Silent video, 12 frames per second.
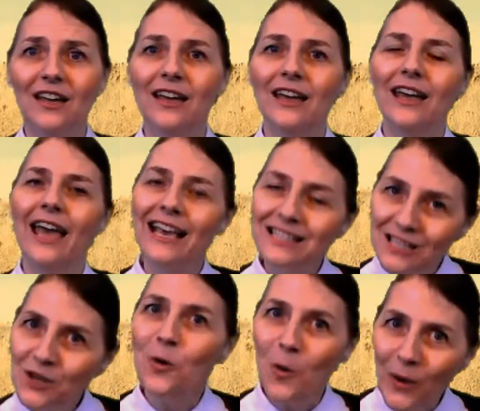as he
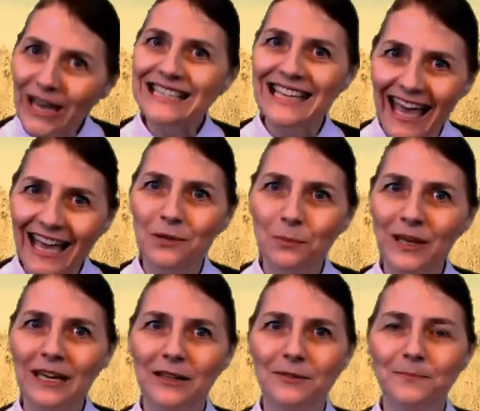always had
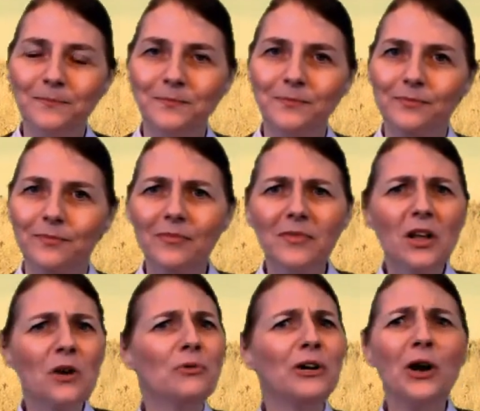been,
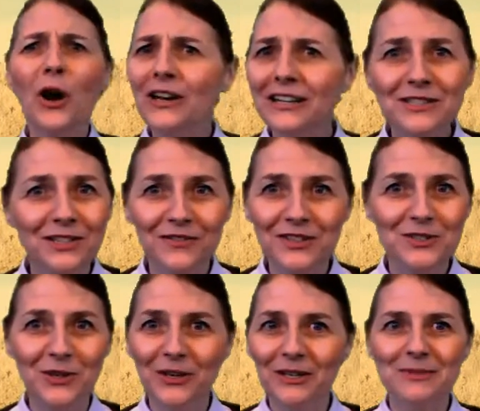regardless of his
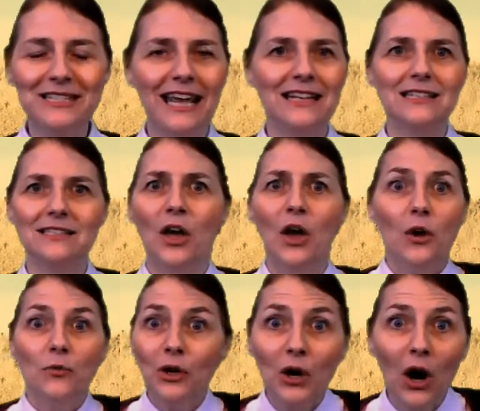circumstances,
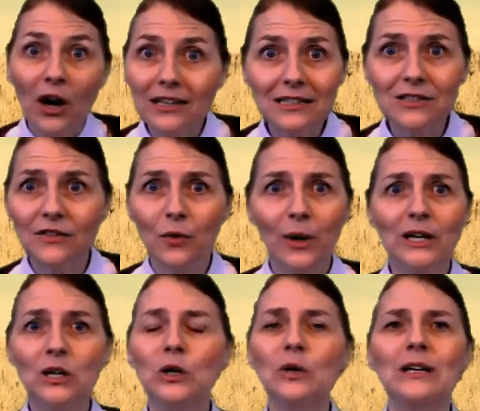regardless of what it
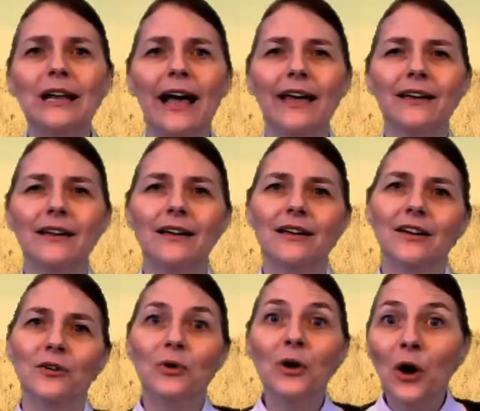looked like,
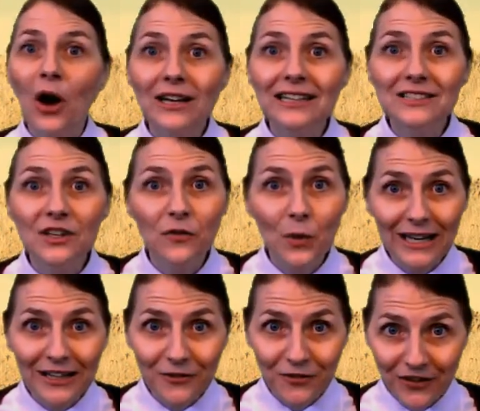regardless of what it
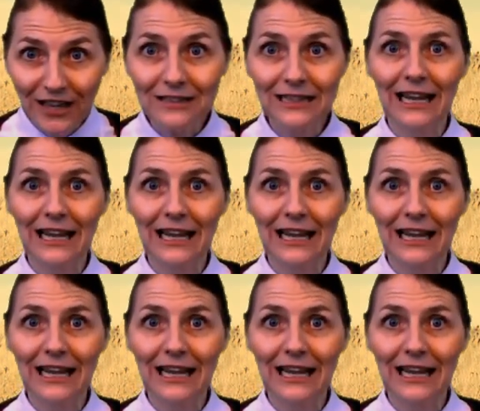felt like,